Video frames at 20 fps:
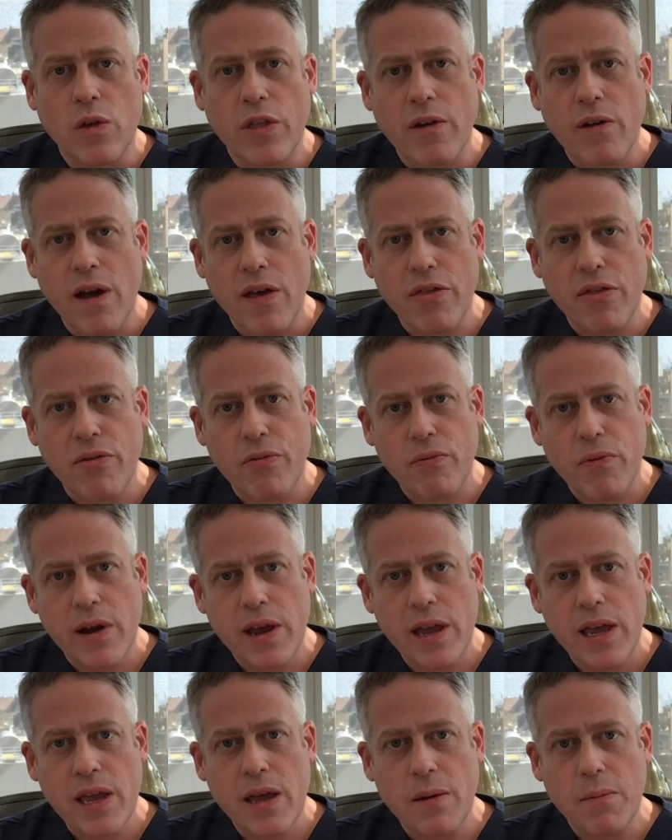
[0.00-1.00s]
there are
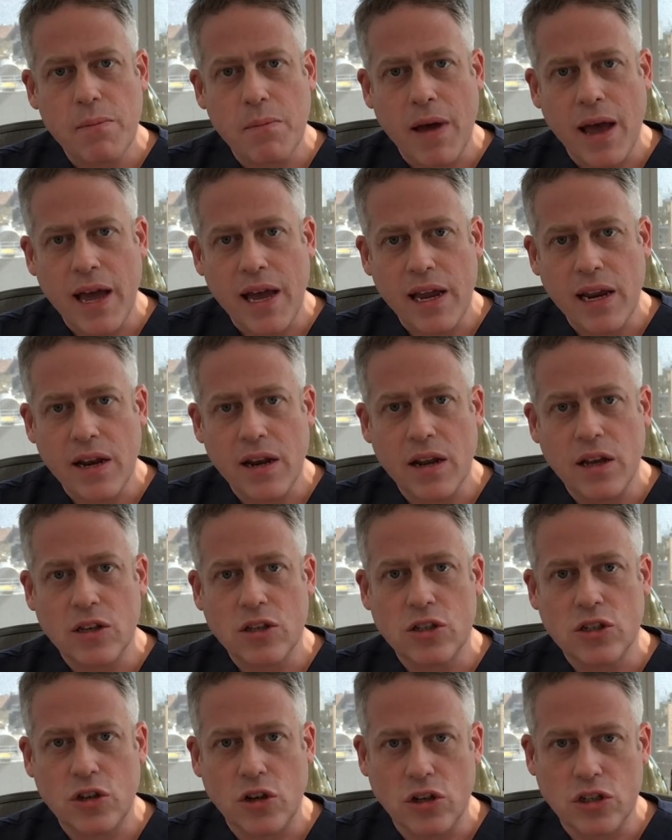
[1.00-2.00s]
three main
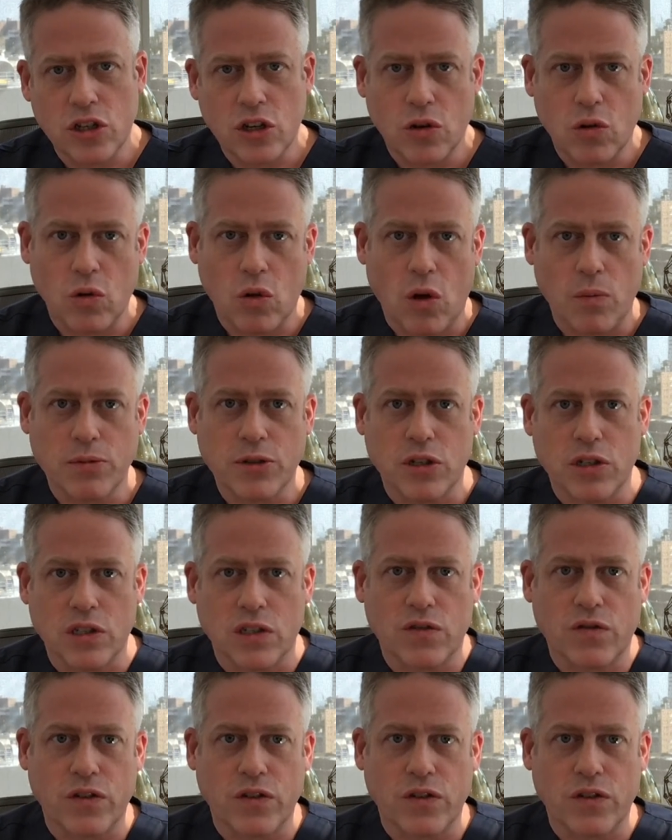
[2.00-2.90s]
surgical options for